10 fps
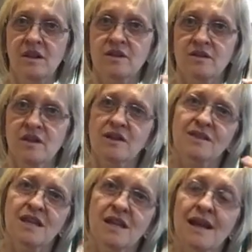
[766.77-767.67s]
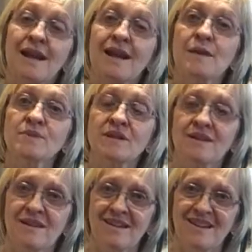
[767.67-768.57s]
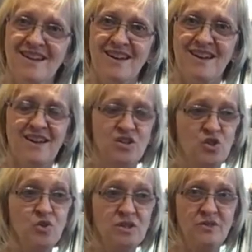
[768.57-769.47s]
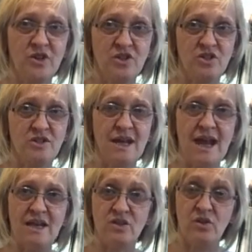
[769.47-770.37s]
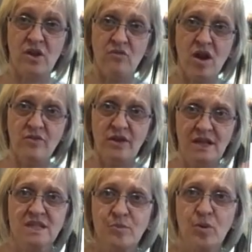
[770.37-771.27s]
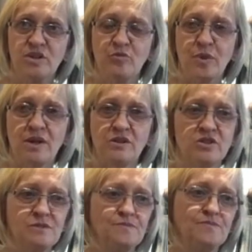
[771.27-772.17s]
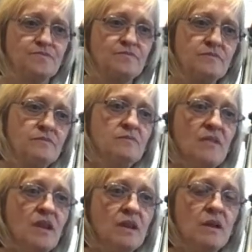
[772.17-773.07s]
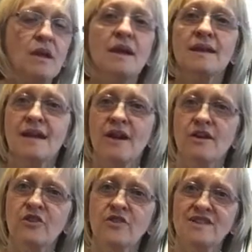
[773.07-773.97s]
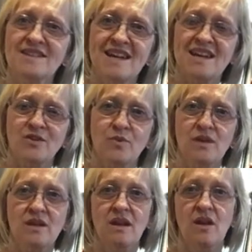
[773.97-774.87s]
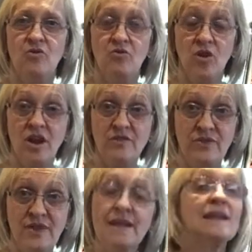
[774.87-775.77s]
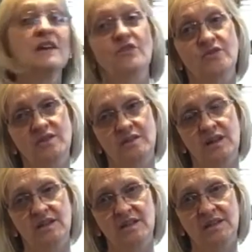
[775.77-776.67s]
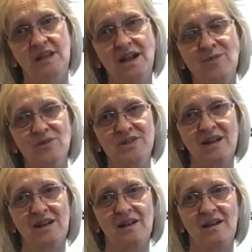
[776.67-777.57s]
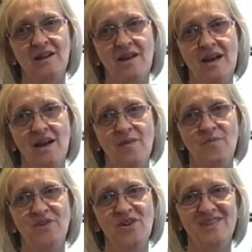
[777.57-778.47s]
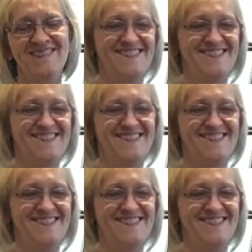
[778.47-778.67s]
So that's the clipped short version, so the arrival is the point of pitch. Now if instead we arrive and then lift, it's a slightly more subtle dance.